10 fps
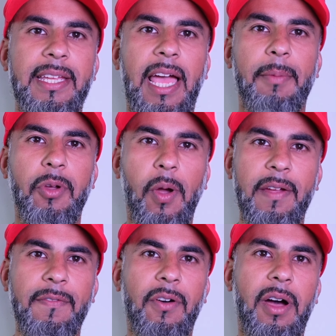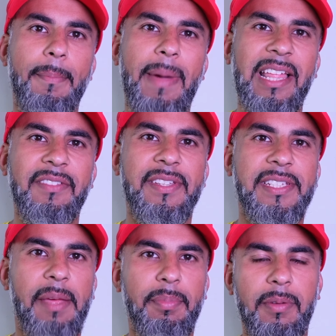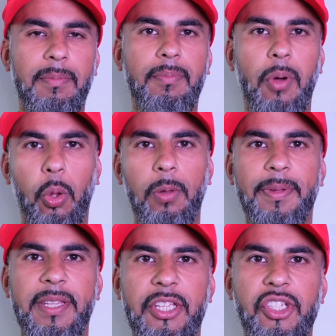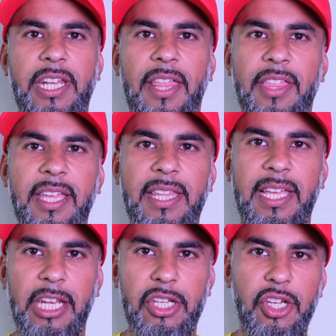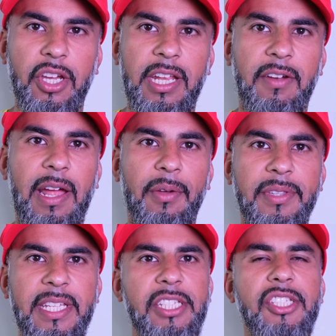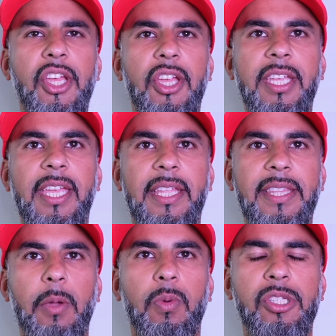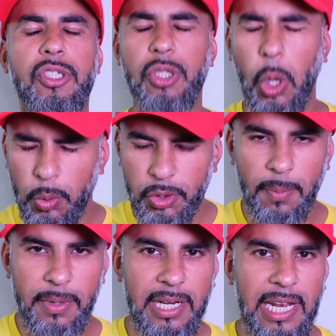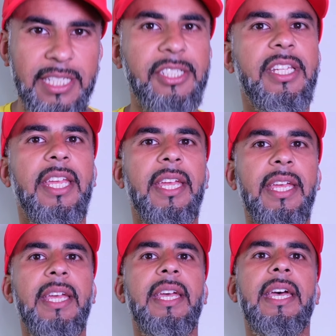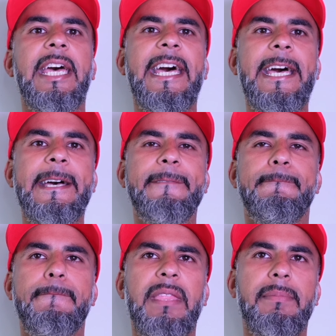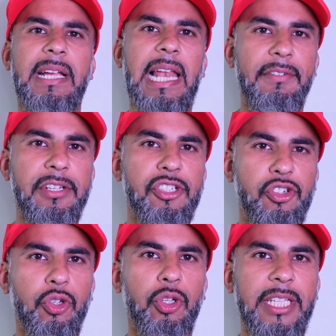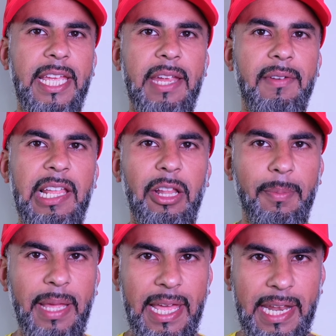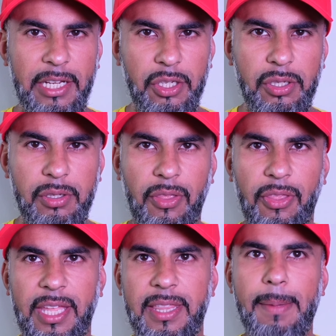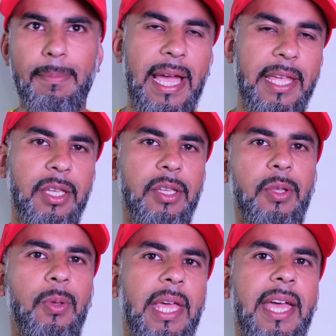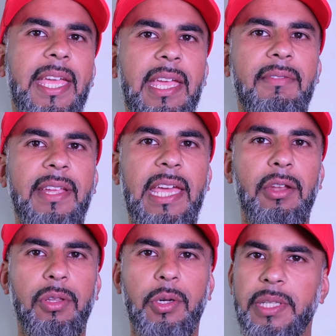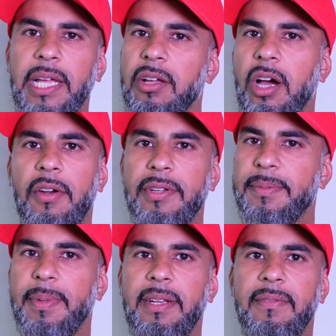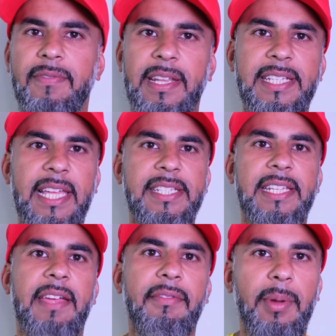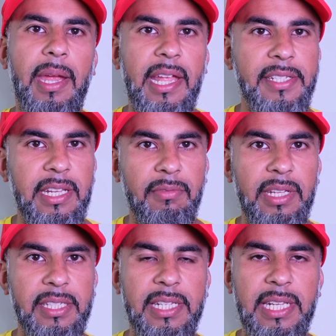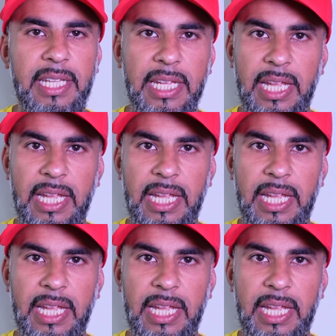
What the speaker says: I'm going for a Max Verstappen pole position. I think they're going to turn it around. This circuit, they were so dominant last year. McLaren struggled here a little bit, and I think they might do that here again, although their car has been fantastic everywhere, hasn't it, recently?